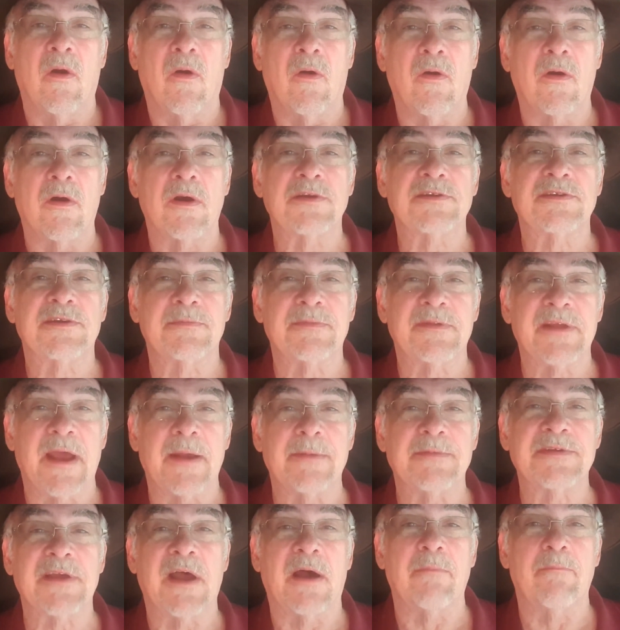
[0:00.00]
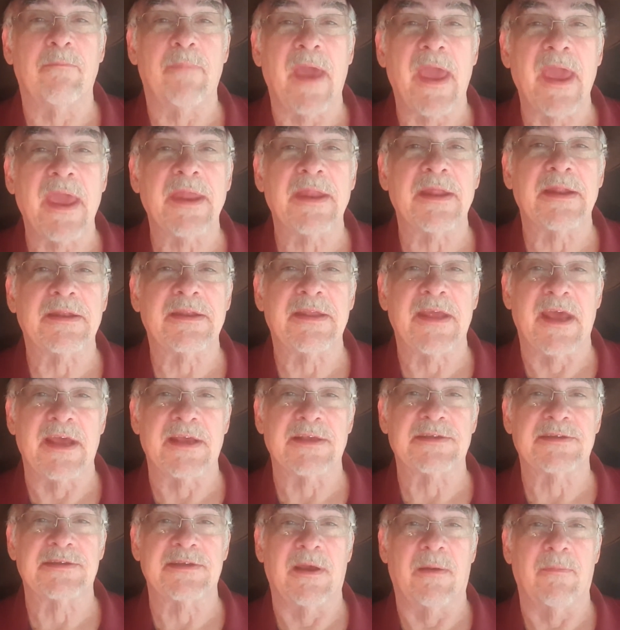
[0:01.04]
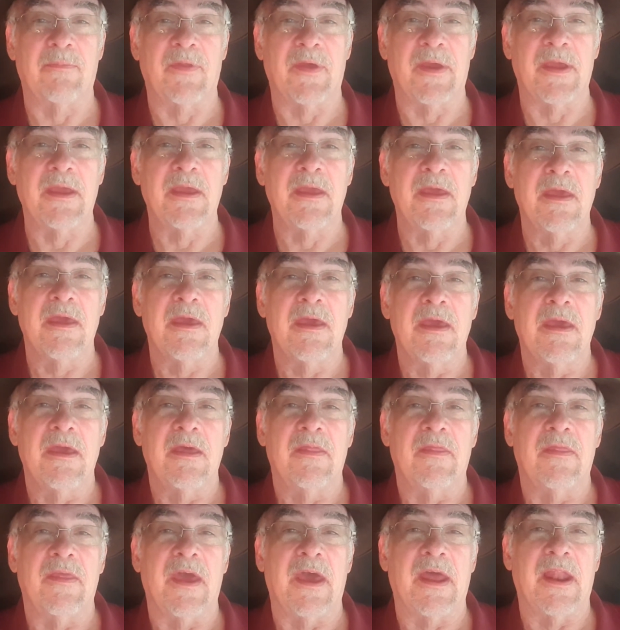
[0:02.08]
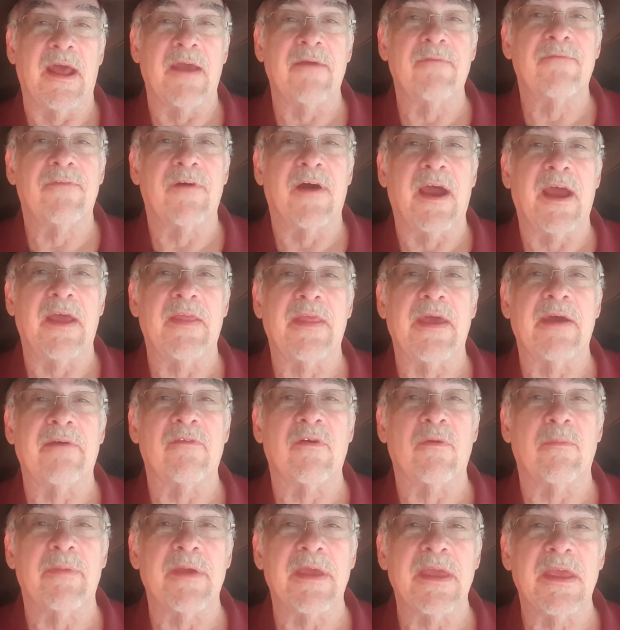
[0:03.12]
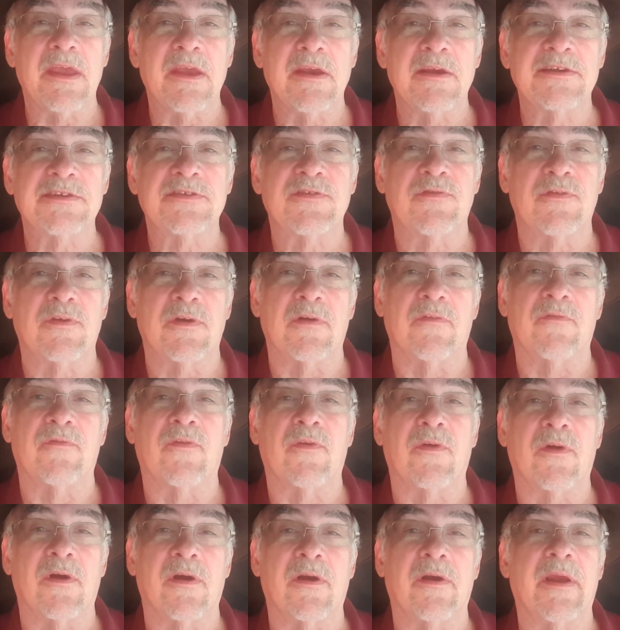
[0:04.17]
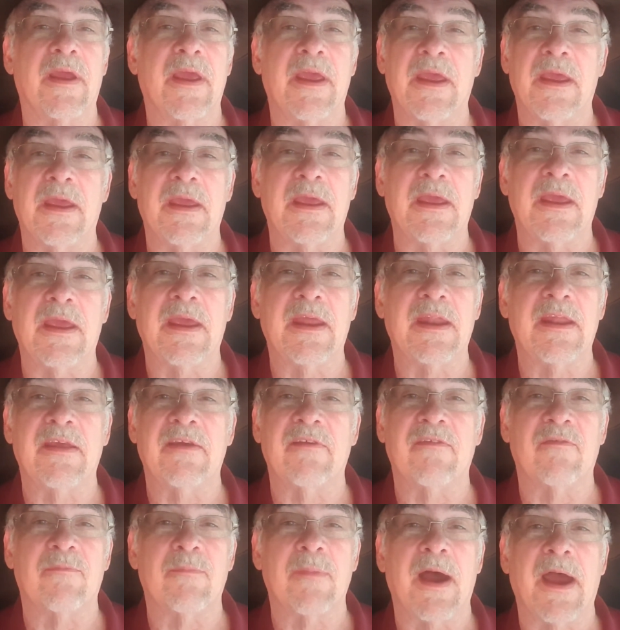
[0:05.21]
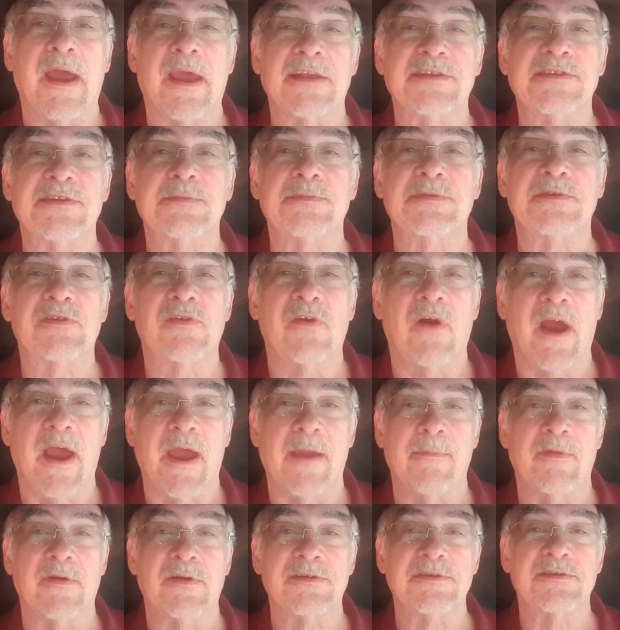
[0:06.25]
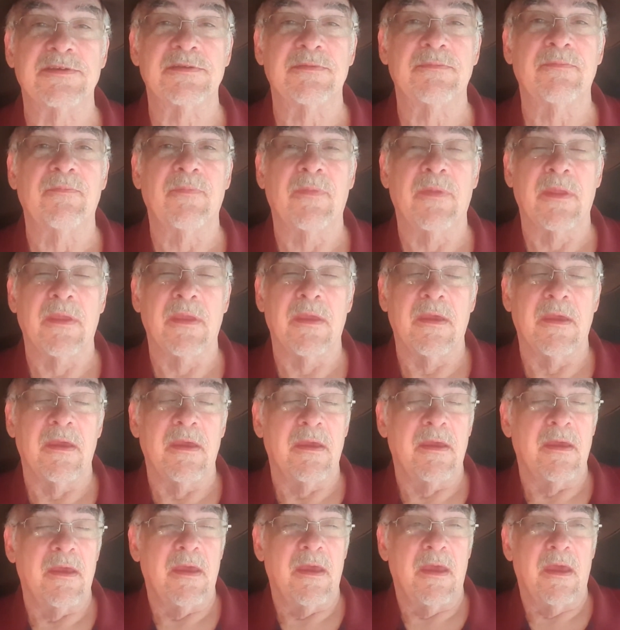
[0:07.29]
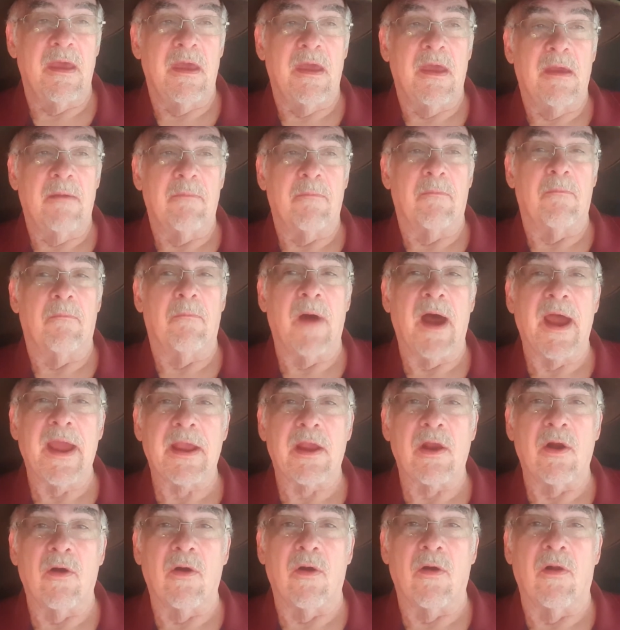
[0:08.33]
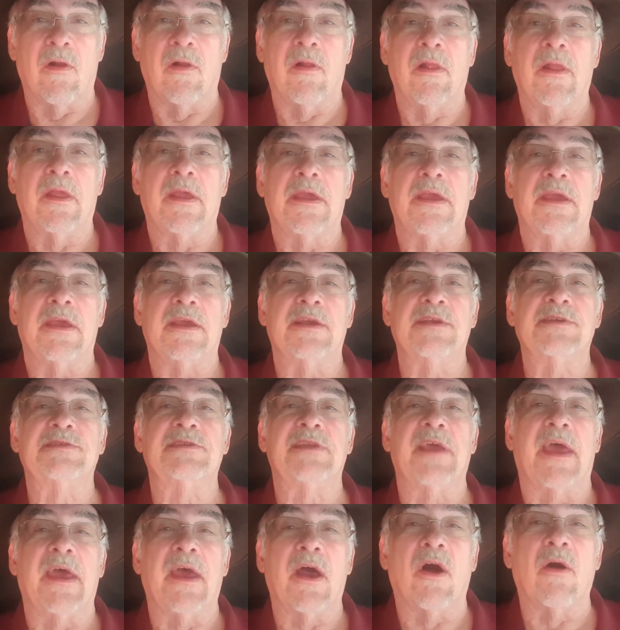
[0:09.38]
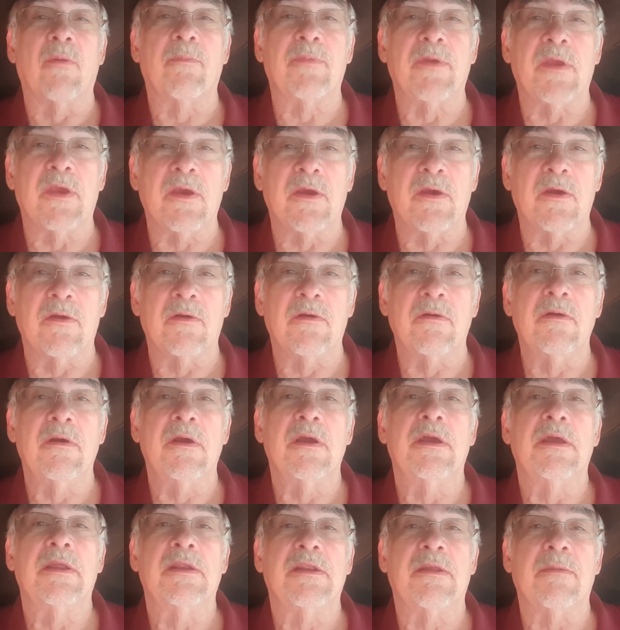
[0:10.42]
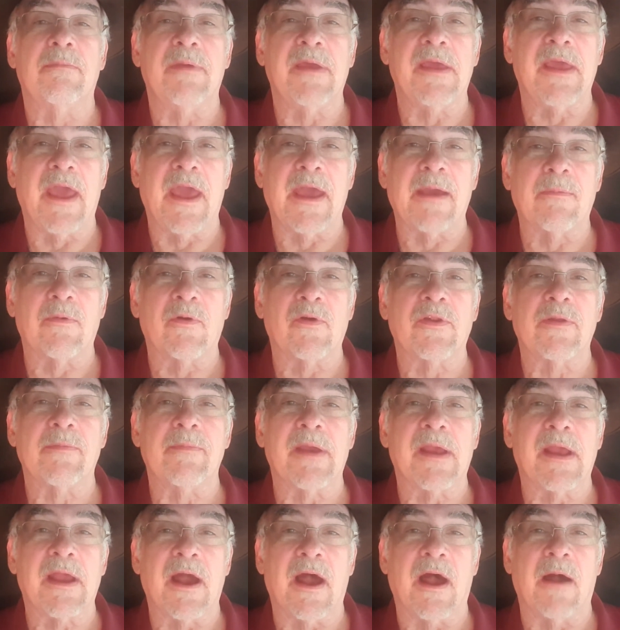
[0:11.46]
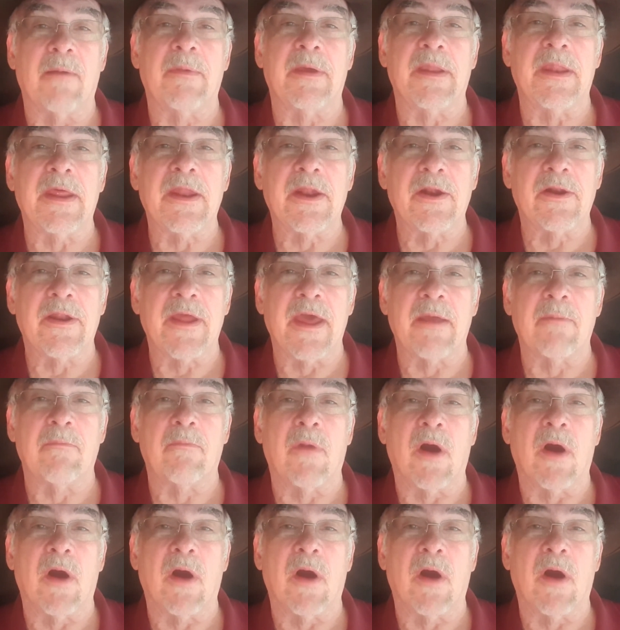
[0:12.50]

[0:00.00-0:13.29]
or sometimes I'll beta test something that I find that will be useful for any of my subscribers. My goal is to help you to be able to become an internet